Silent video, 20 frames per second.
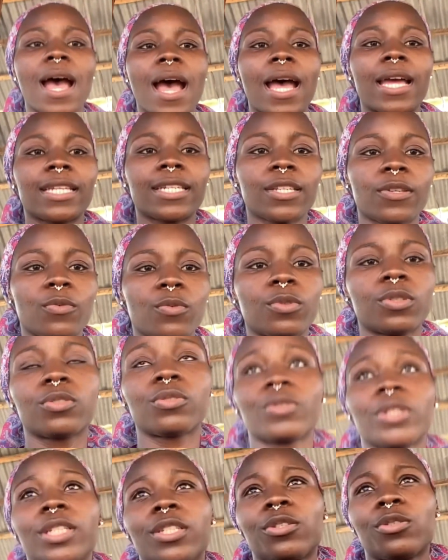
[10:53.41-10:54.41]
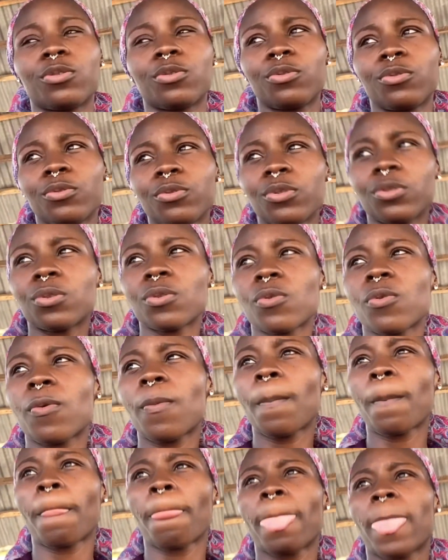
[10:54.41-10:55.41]
and he was ready to do
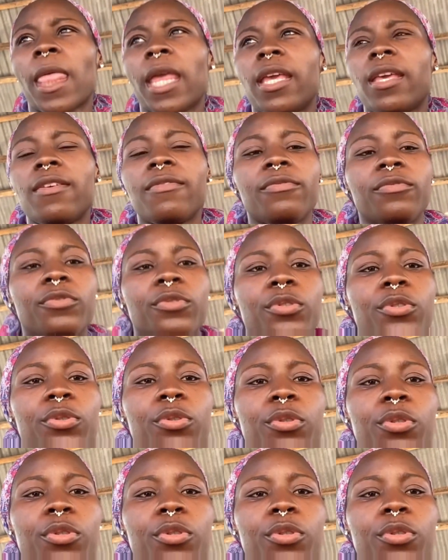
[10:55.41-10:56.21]
so even though